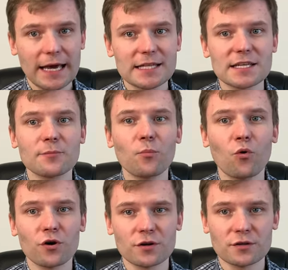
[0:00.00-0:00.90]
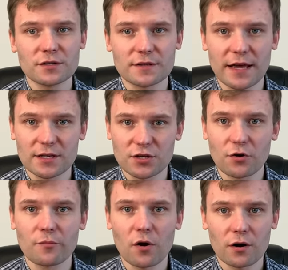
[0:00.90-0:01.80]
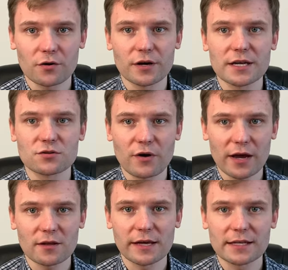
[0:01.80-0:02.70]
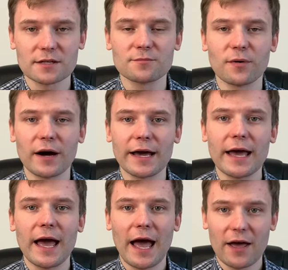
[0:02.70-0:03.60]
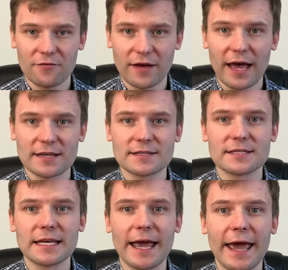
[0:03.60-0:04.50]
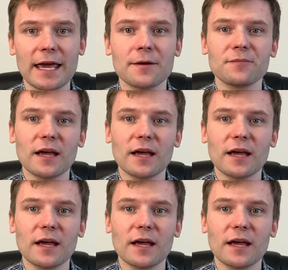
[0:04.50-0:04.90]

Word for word: It's important that your broker is regulated by FSCA